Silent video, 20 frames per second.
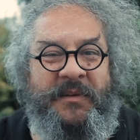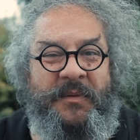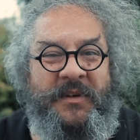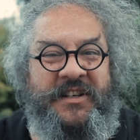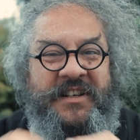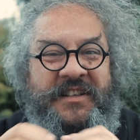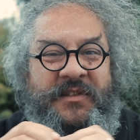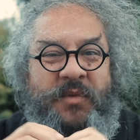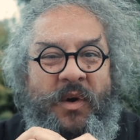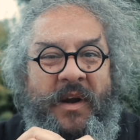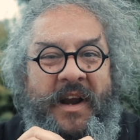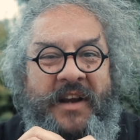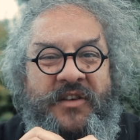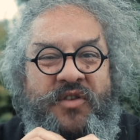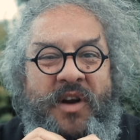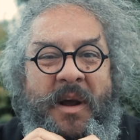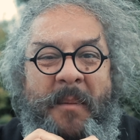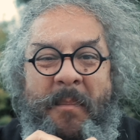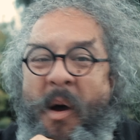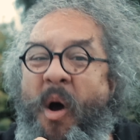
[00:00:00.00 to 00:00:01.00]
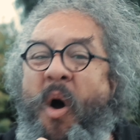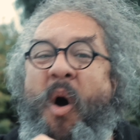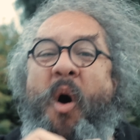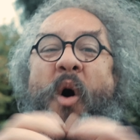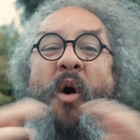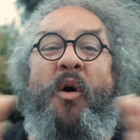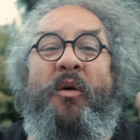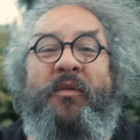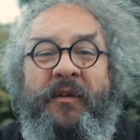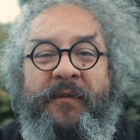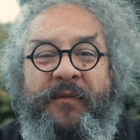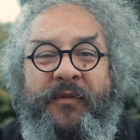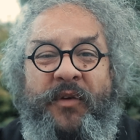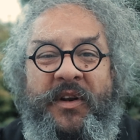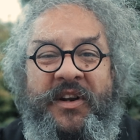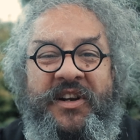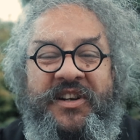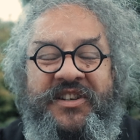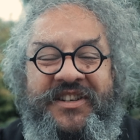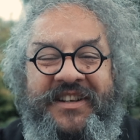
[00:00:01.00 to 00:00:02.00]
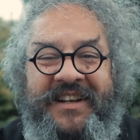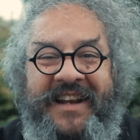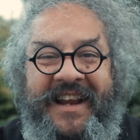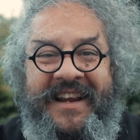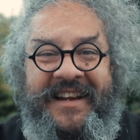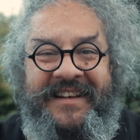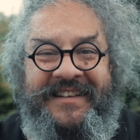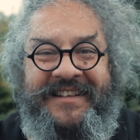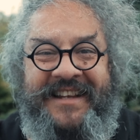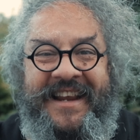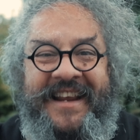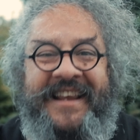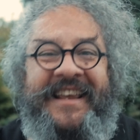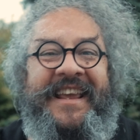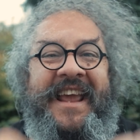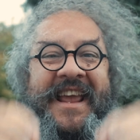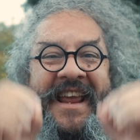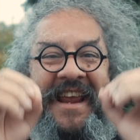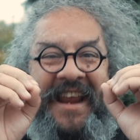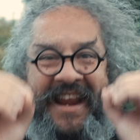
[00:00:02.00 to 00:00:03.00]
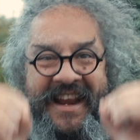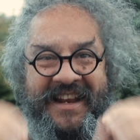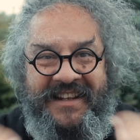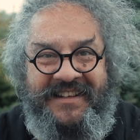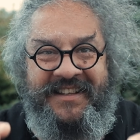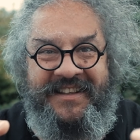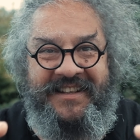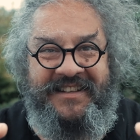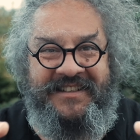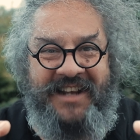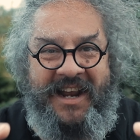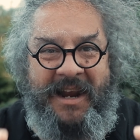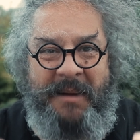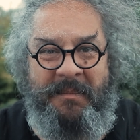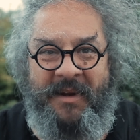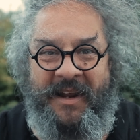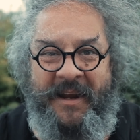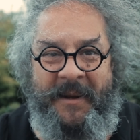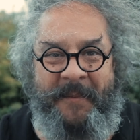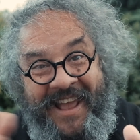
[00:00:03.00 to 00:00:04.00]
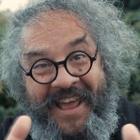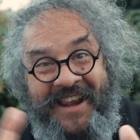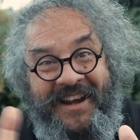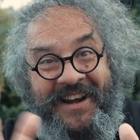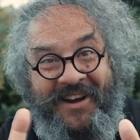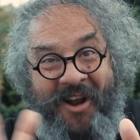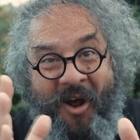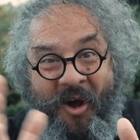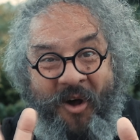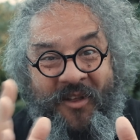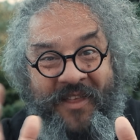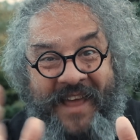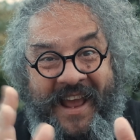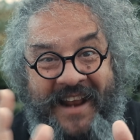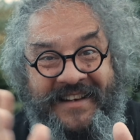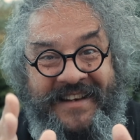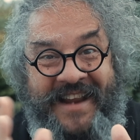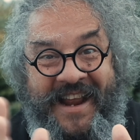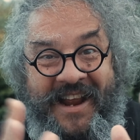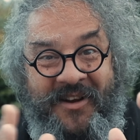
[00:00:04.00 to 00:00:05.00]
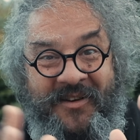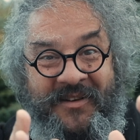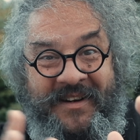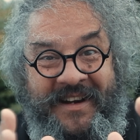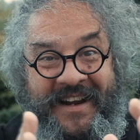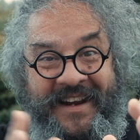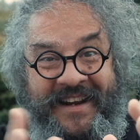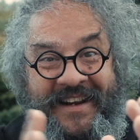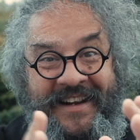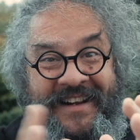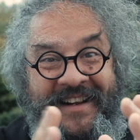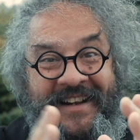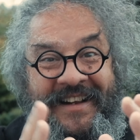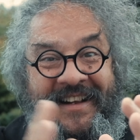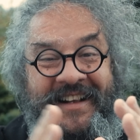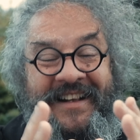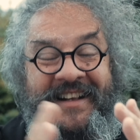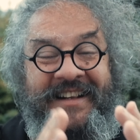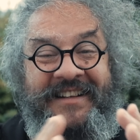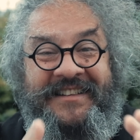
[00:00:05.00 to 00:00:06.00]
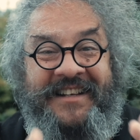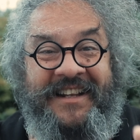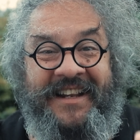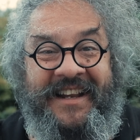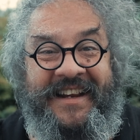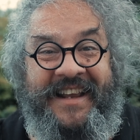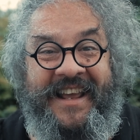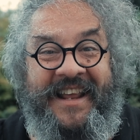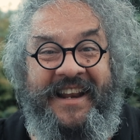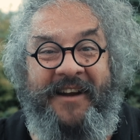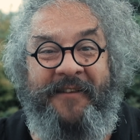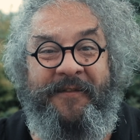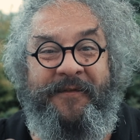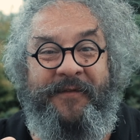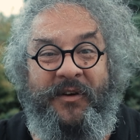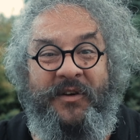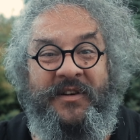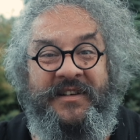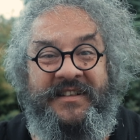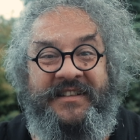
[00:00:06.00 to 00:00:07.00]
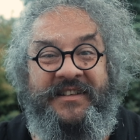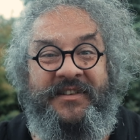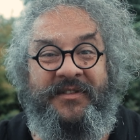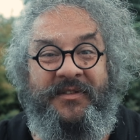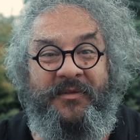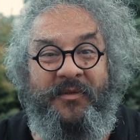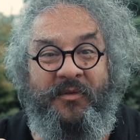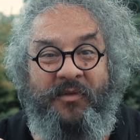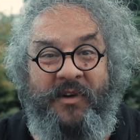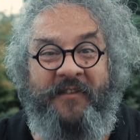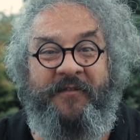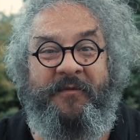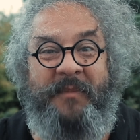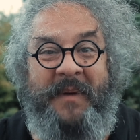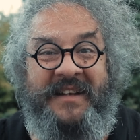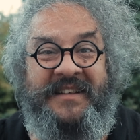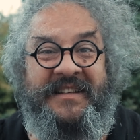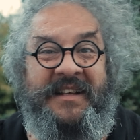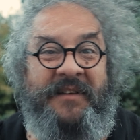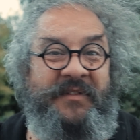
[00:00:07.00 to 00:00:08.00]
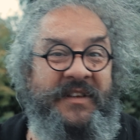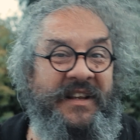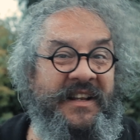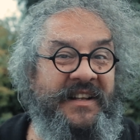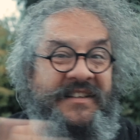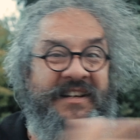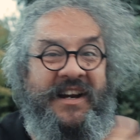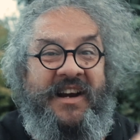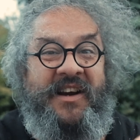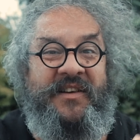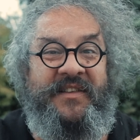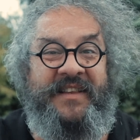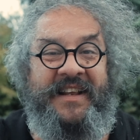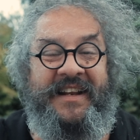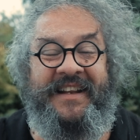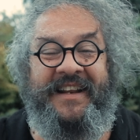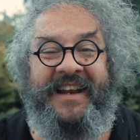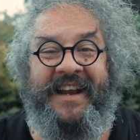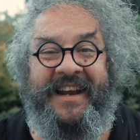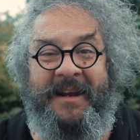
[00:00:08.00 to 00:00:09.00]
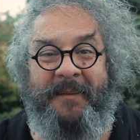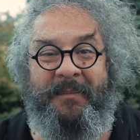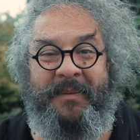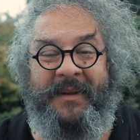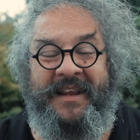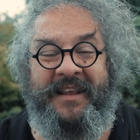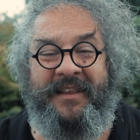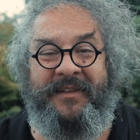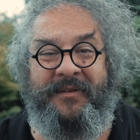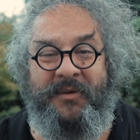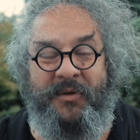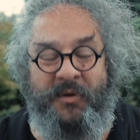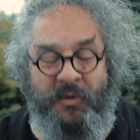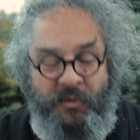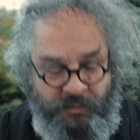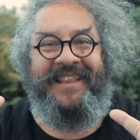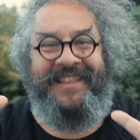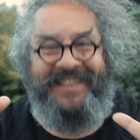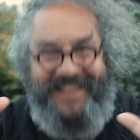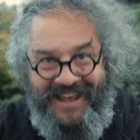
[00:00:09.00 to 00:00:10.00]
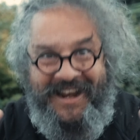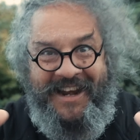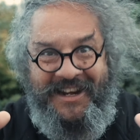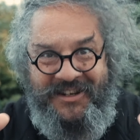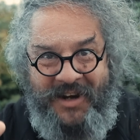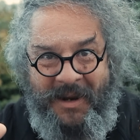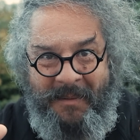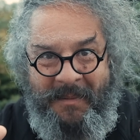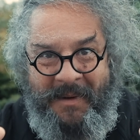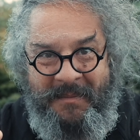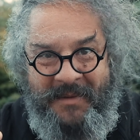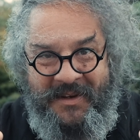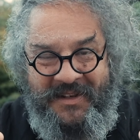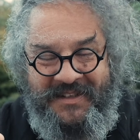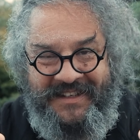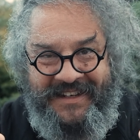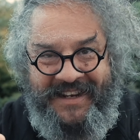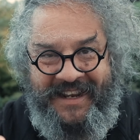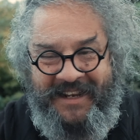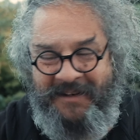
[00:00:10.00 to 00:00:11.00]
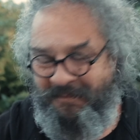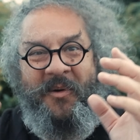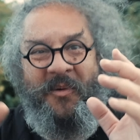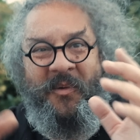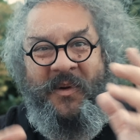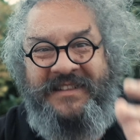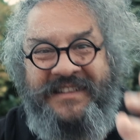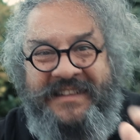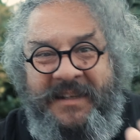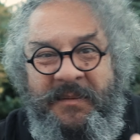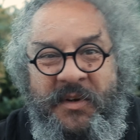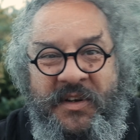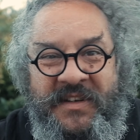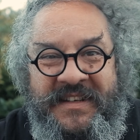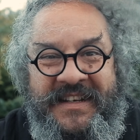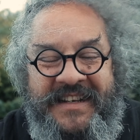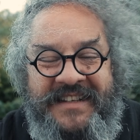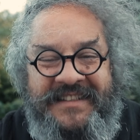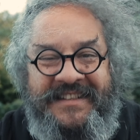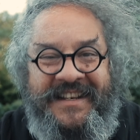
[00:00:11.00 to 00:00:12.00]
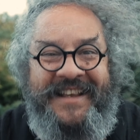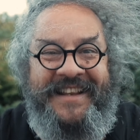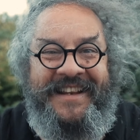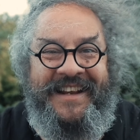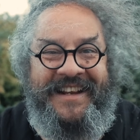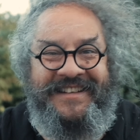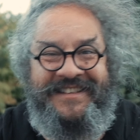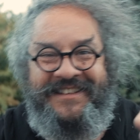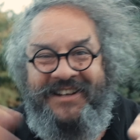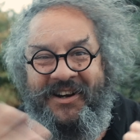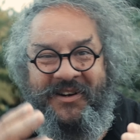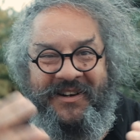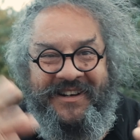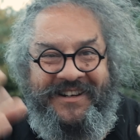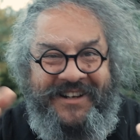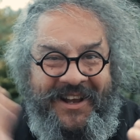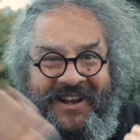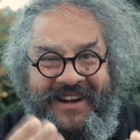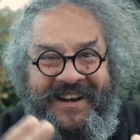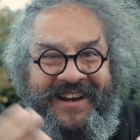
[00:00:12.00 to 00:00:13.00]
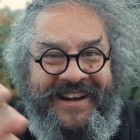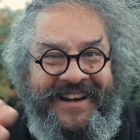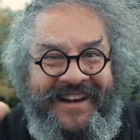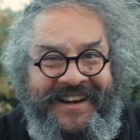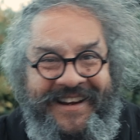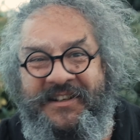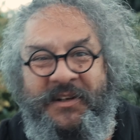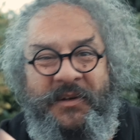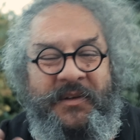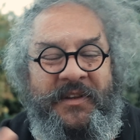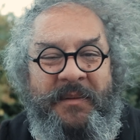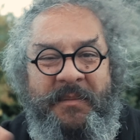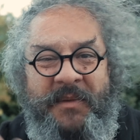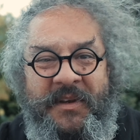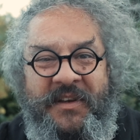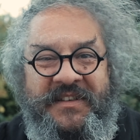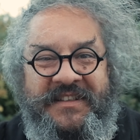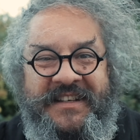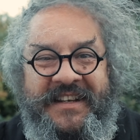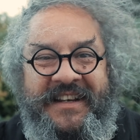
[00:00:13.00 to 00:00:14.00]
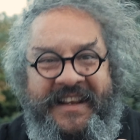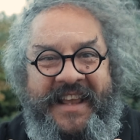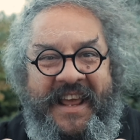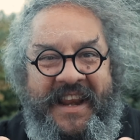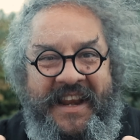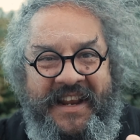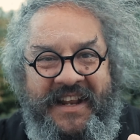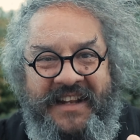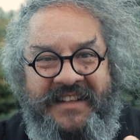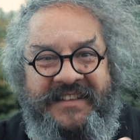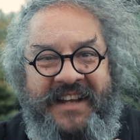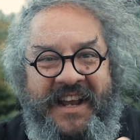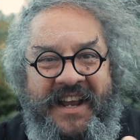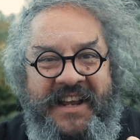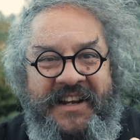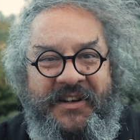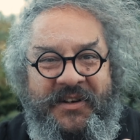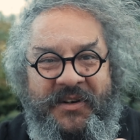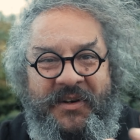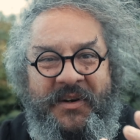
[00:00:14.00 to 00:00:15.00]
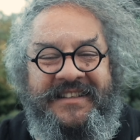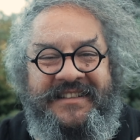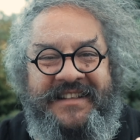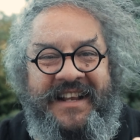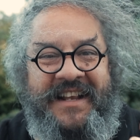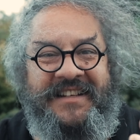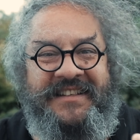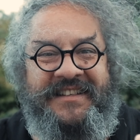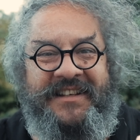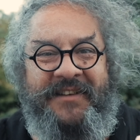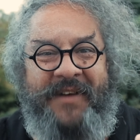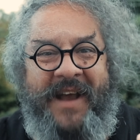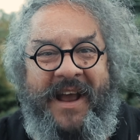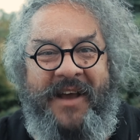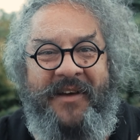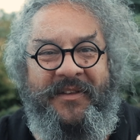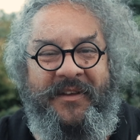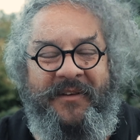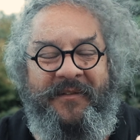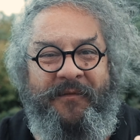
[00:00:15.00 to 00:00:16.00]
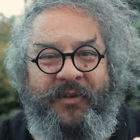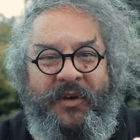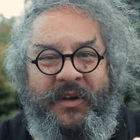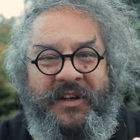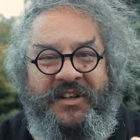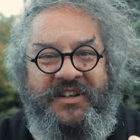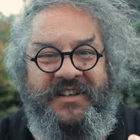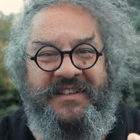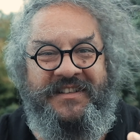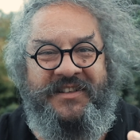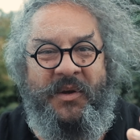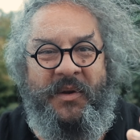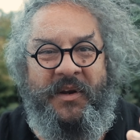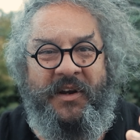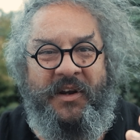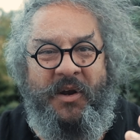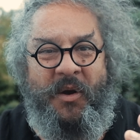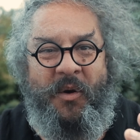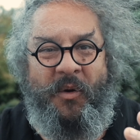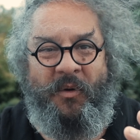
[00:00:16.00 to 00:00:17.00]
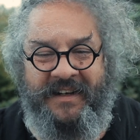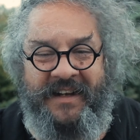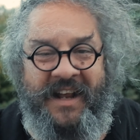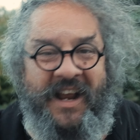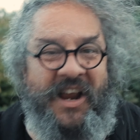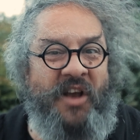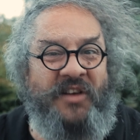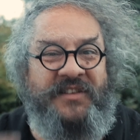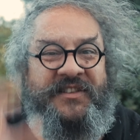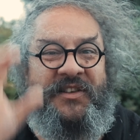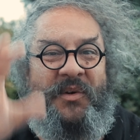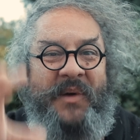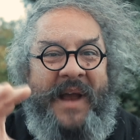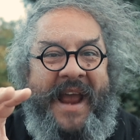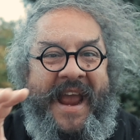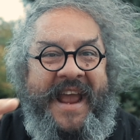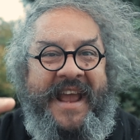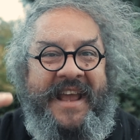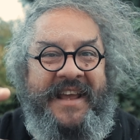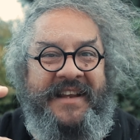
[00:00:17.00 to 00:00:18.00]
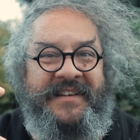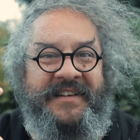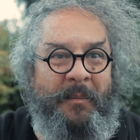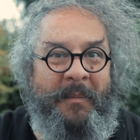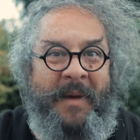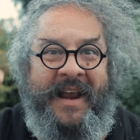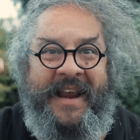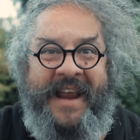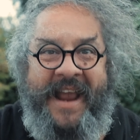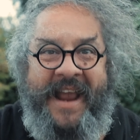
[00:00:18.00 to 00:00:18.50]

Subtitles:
which is where I drop all the footage that I take into the timeline. Edit all that down till I get a first rough mix of the entire thing that I can play through. Then I drop my music in. Once the music is in, I start cutting to the music, getting a tighter sense of how the footage is going to go. I also add my